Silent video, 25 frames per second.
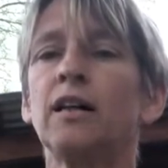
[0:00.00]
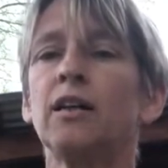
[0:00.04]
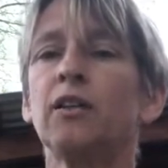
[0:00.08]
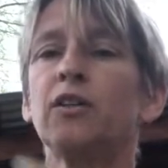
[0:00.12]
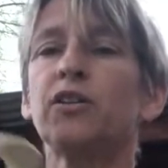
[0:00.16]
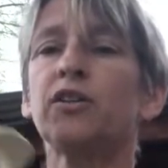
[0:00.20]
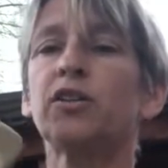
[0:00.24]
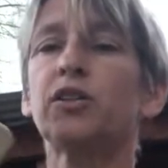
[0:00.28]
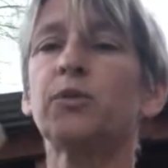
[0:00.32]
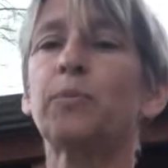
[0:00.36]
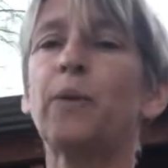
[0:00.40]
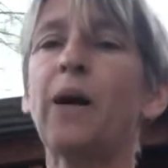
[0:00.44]

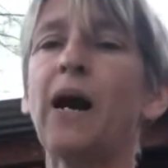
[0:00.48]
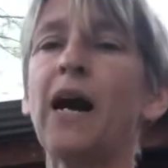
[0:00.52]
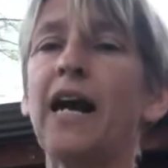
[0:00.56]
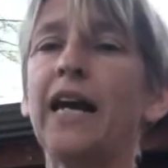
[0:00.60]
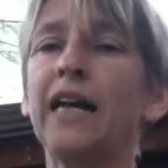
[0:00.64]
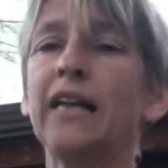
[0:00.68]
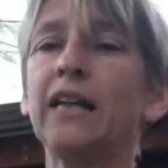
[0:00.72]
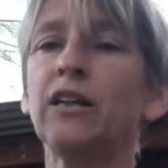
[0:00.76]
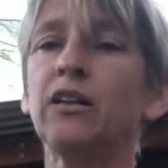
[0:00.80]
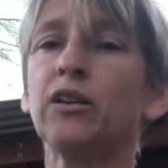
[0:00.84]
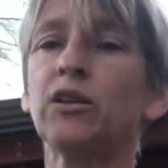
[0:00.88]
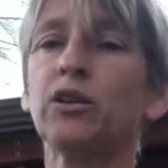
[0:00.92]
the
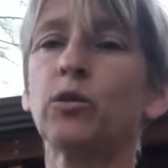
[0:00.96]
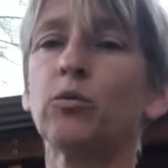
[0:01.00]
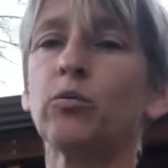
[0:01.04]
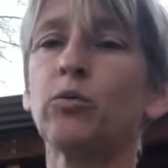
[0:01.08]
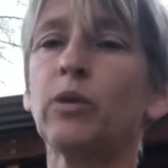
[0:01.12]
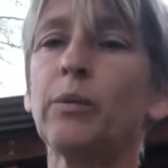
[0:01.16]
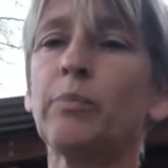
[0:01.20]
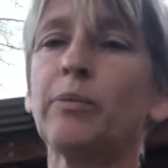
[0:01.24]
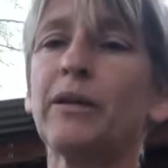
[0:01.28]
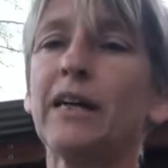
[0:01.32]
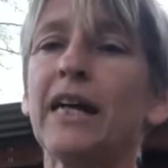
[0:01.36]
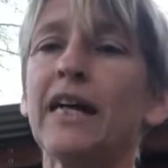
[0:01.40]
spine, the
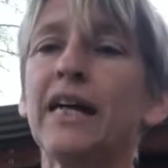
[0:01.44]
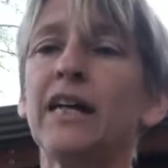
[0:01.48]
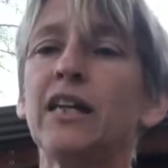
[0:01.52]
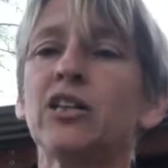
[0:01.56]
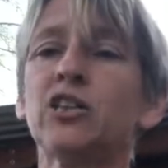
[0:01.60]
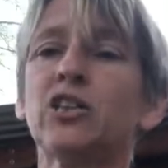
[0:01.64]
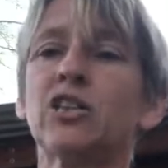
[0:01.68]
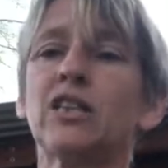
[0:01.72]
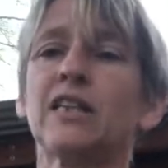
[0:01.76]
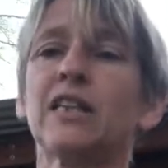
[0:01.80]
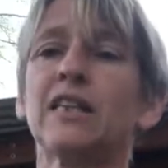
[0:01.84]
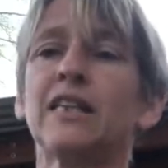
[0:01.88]
rib
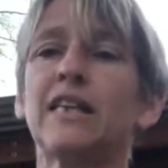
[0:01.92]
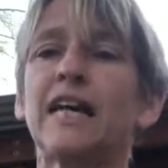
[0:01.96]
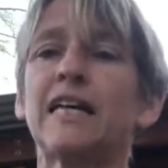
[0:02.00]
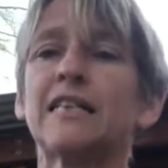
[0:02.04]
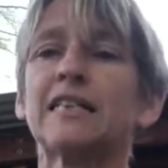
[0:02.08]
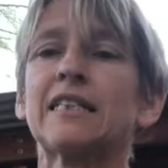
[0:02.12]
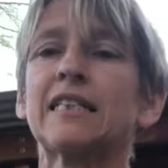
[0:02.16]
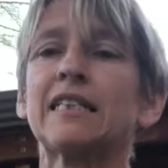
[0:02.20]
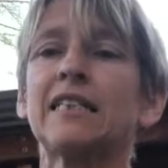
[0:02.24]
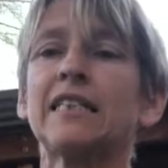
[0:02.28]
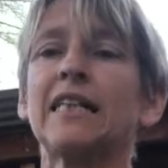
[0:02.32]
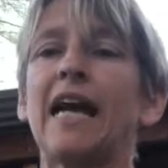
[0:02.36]
cage,
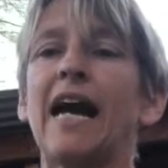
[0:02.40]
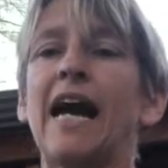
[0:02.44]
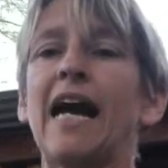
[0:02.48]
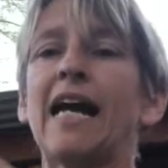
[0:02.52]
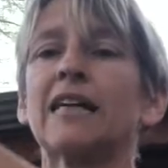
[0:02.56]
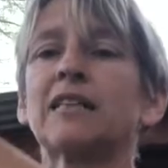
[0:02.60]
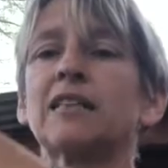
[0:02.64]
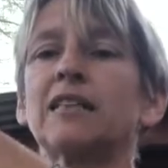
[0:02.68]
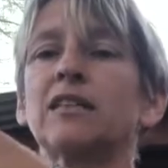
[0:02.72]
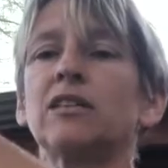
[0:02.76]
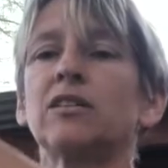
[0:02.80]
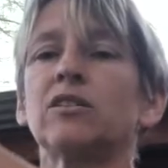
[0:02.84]
that's the
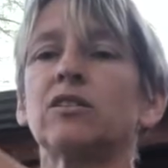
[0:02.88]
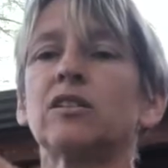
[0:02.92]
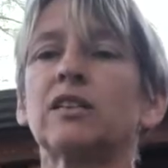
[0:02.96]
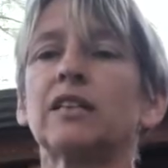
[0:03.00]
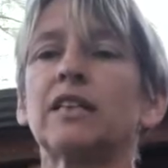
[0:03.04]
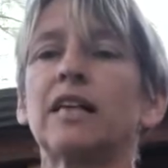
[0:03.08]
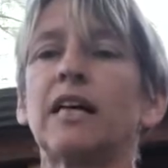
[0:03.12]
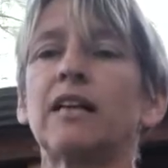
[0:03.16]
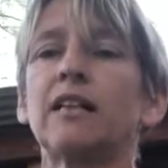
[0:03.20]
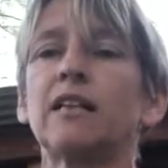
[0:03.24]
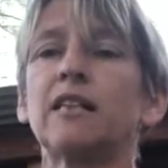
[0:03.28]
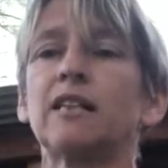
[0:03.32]
axial
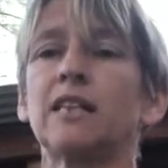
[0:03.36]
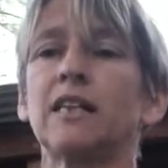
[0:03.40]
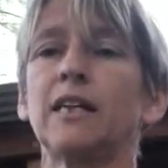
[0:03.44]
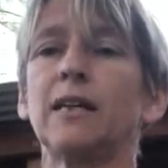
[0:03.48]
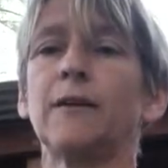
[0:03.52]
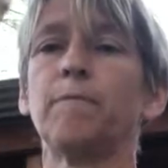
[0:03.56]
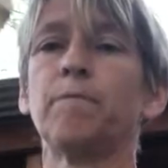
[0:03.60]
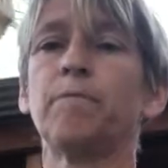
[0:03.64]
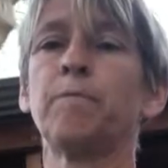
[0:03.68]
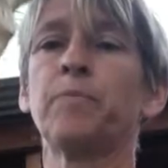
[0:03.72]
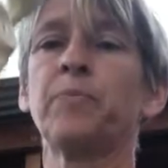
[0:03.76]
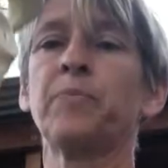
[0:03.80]

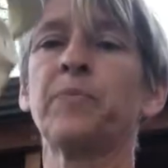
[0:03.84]
skeleton.